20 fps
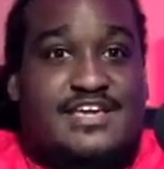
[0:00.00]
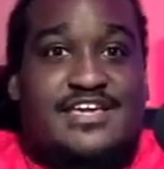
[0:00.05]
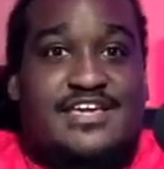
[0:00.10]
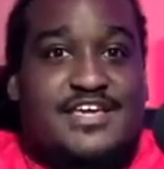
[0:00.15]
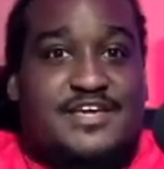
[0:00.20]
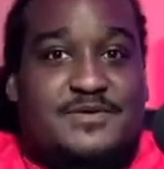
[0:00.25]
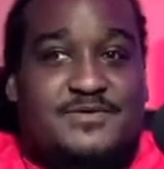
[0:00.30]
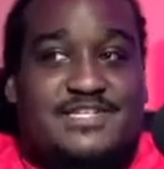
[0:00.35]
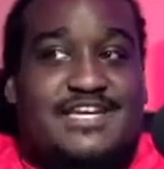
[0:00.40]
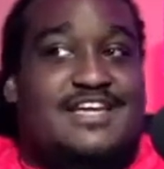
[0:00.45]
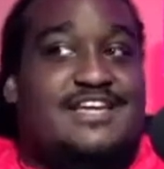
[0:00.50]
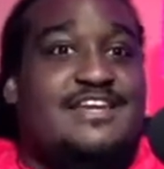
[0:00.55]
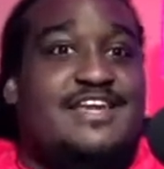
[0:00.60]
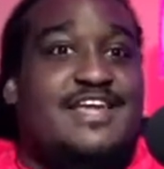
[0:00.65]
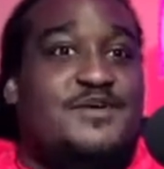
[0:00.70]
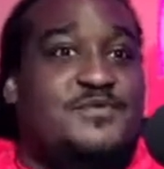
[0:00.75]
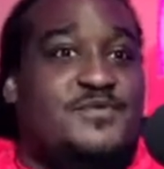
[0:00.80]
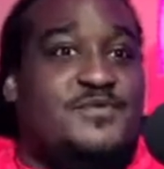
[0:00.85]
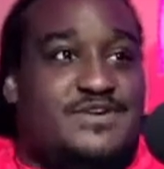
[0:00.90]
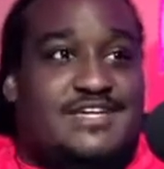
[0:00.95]
It was like a
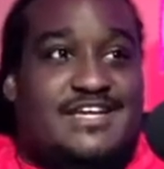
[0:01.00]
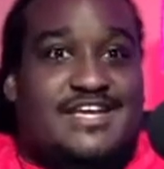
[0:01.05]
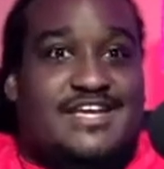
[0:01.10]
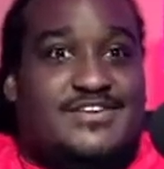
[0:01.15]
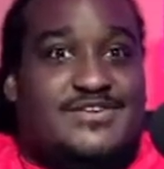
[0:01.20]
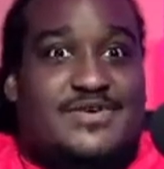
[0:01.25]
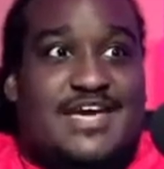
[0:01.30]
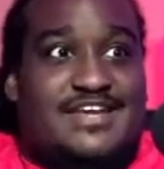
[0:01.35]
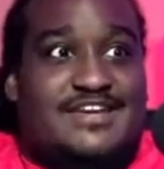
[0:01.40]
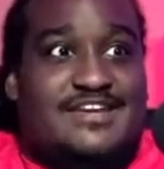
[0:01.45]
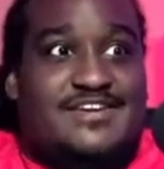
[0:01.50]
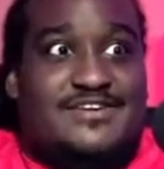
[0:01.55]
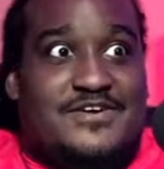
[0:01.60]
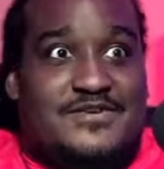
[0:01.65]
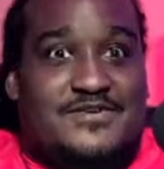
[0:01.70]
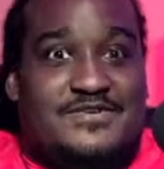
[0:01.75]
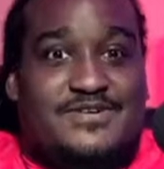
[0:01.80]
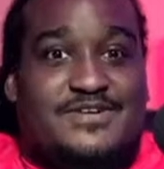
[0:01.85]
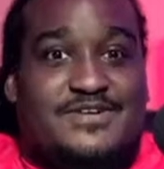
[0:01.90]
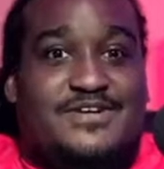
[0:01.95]
network. Like you had to
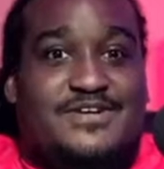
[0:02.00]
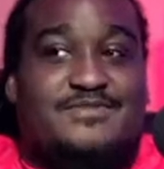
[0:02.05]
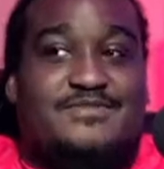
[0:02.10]
know. You know